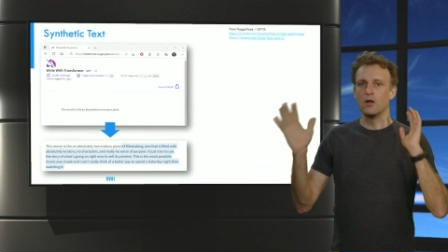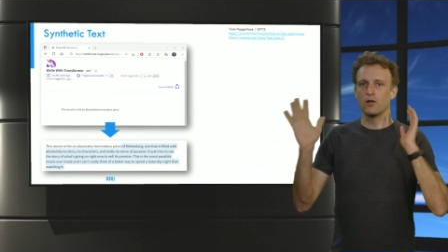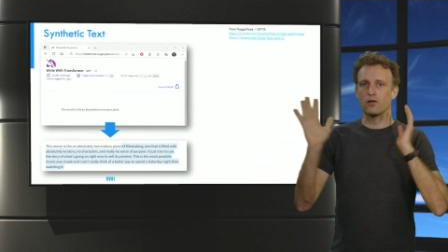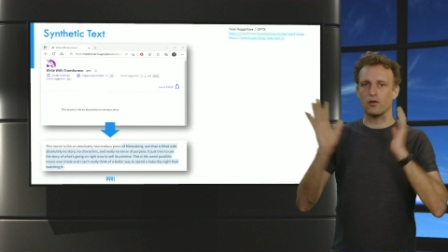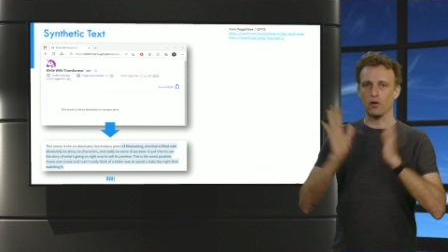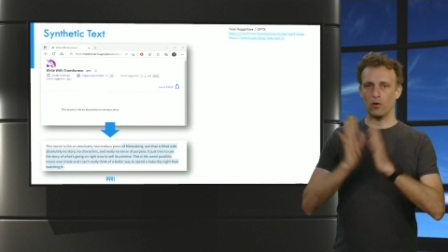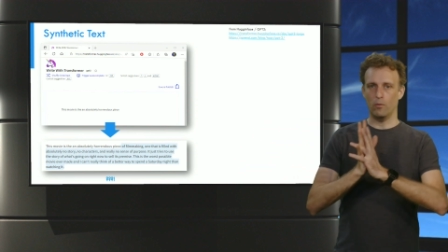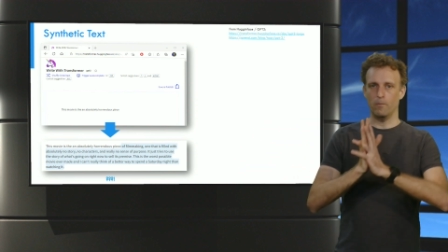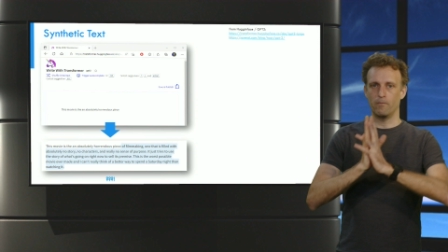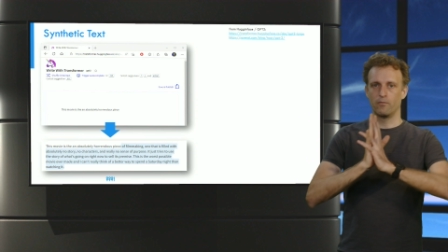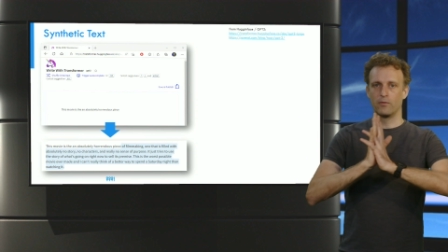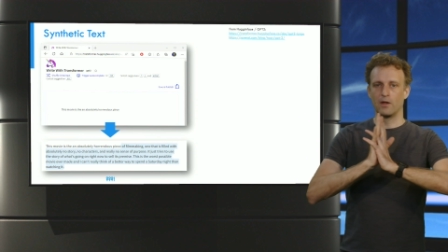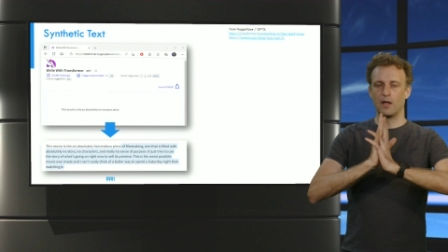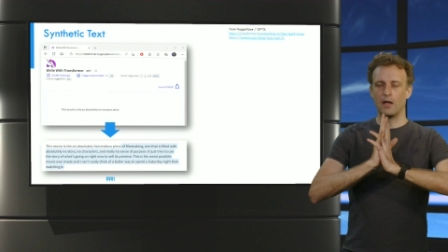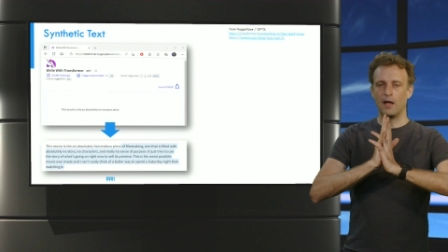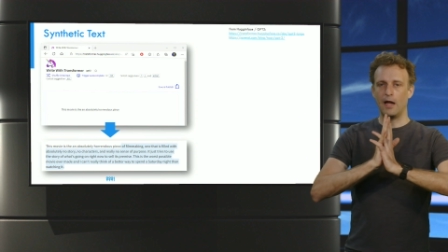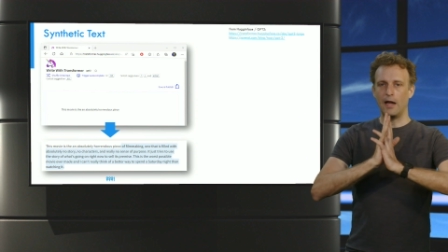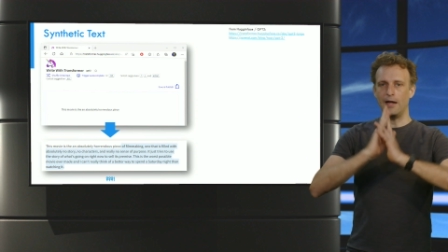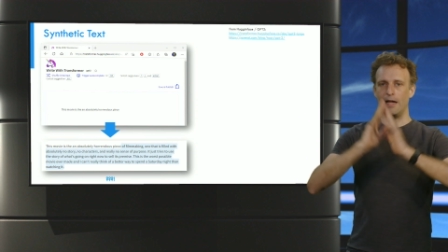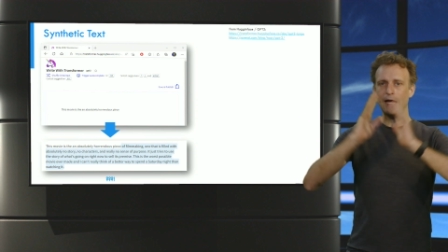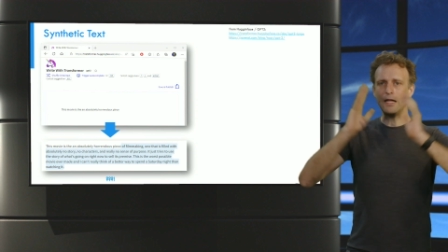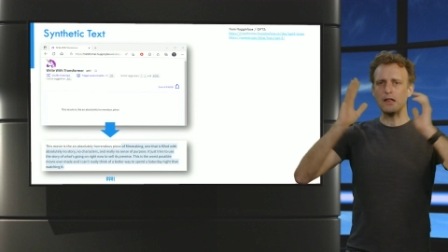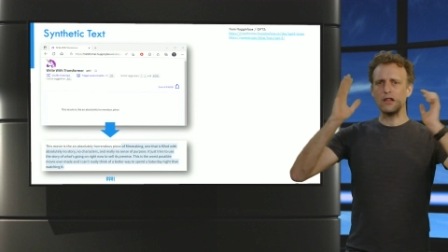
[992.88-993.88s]
So
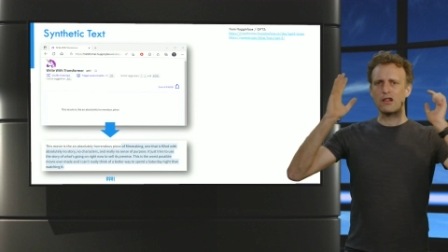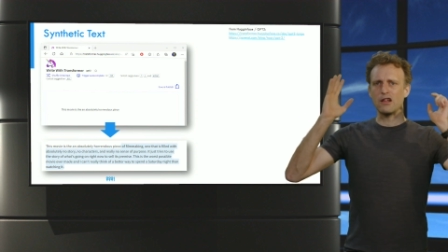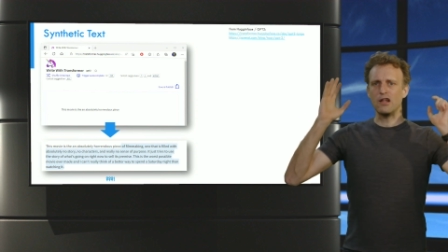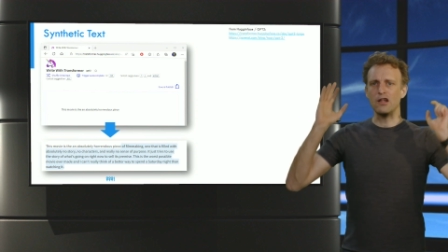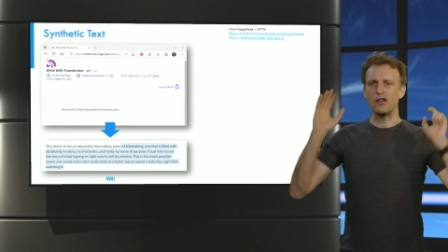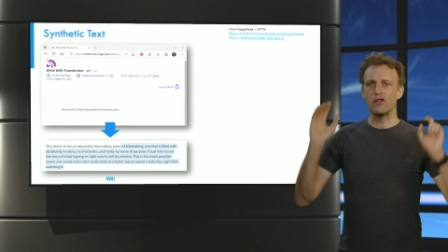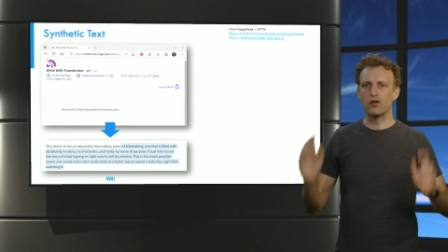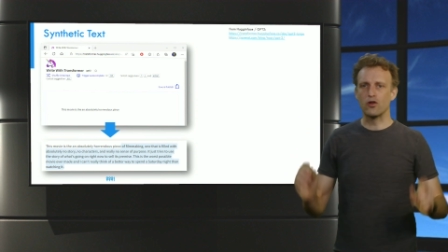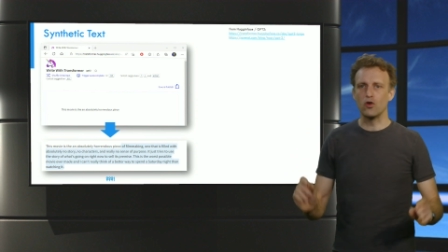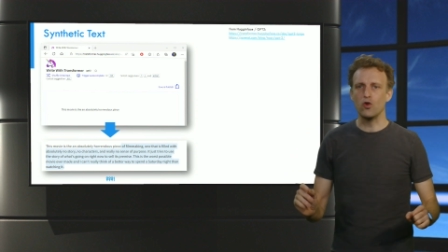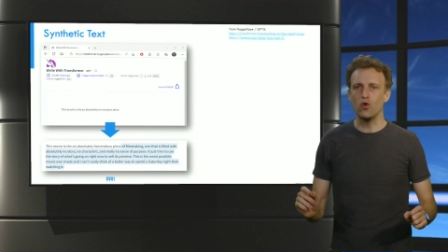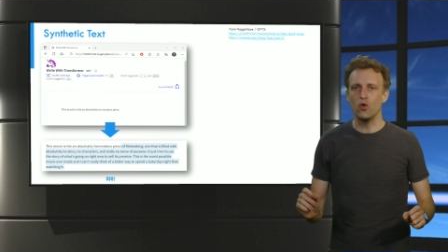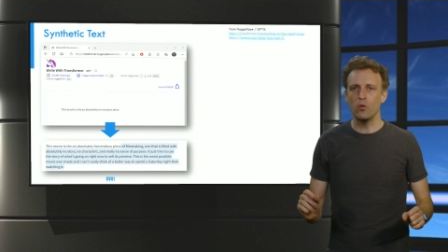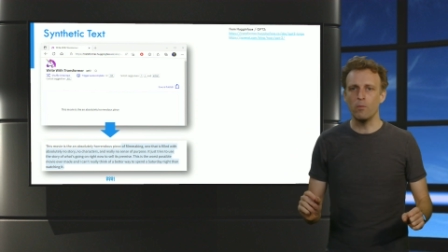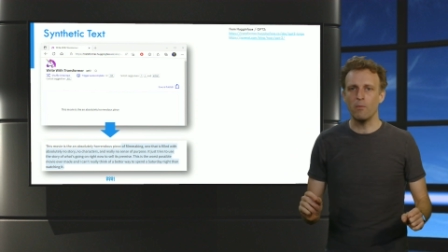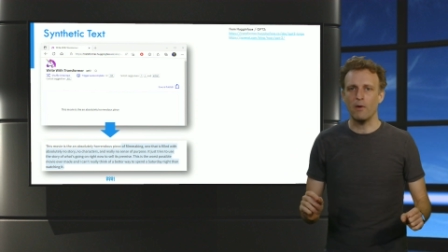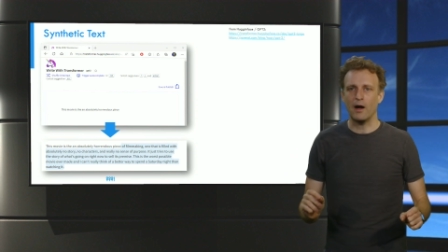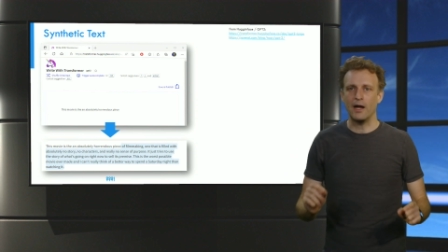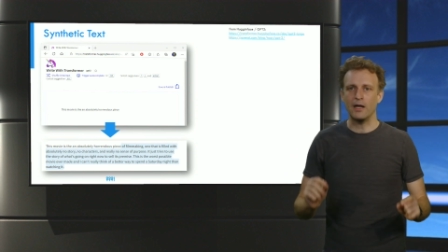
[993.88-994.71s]
let's assume